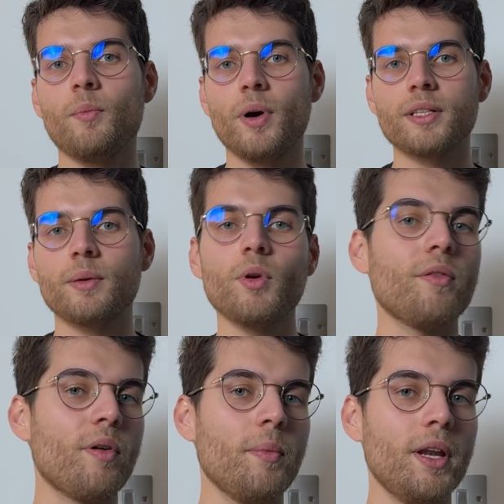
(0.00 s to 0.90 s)
but I'm not
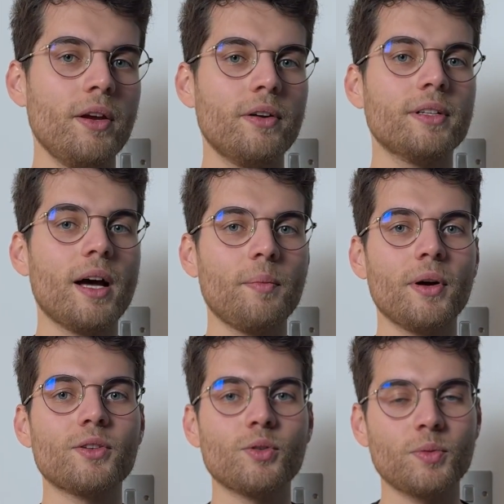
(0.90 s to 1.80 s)
familiar that
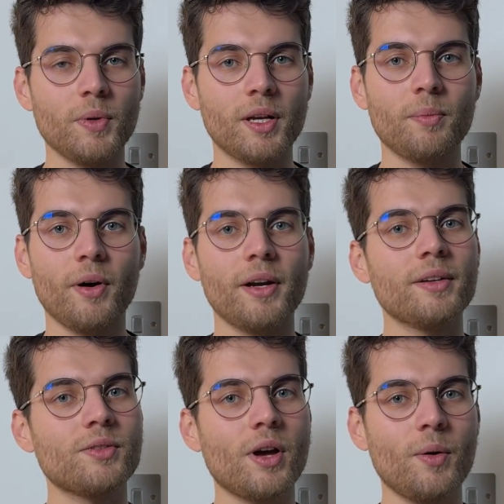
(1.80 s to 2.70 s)
much to speak about
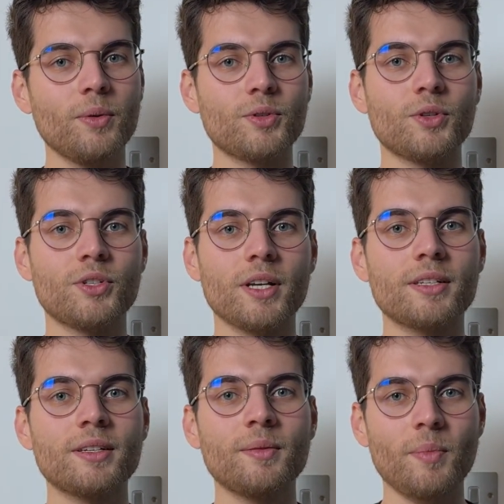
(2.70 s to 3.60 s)
it, so I will
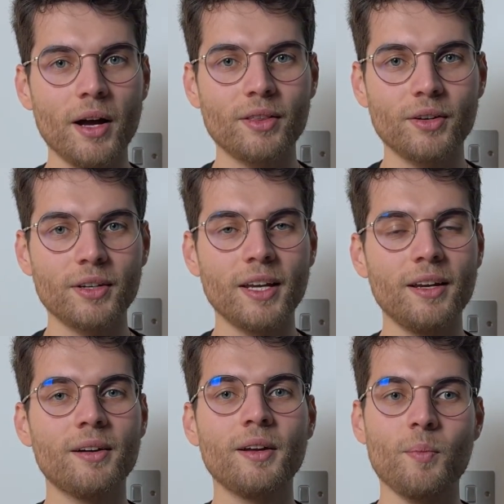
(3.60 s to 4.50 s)
suggest Python here.